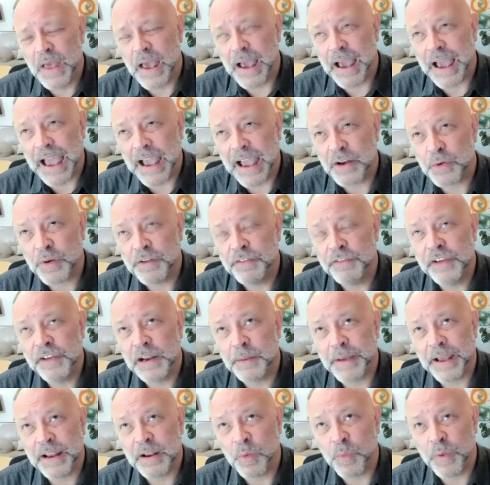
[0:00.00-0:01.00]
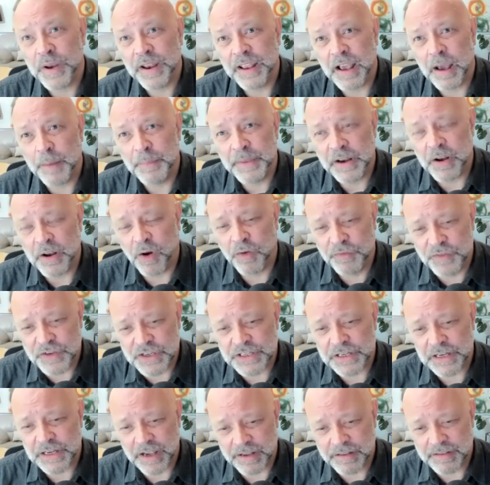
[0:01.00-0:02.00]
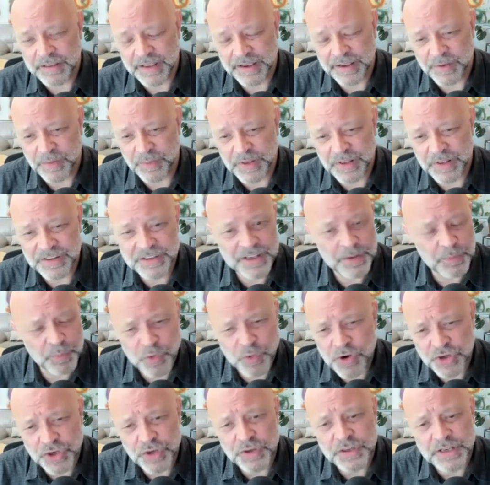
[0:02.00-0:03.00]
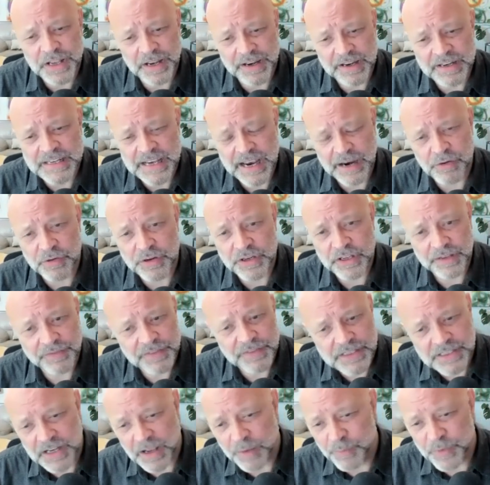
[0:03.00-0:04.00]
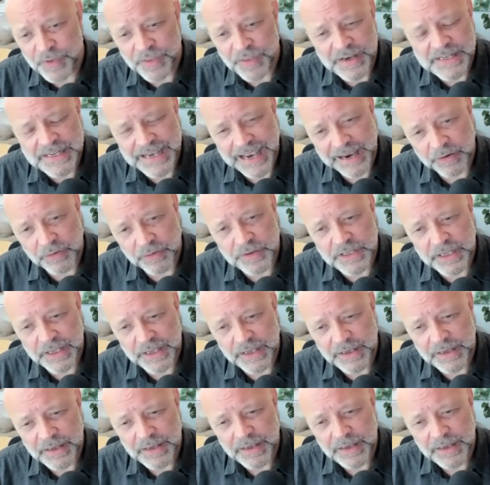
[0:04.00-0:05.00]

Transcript: How do I feel about it when it, I mean, obviously, I think see, the word you said, integrity. If it's done with integrity,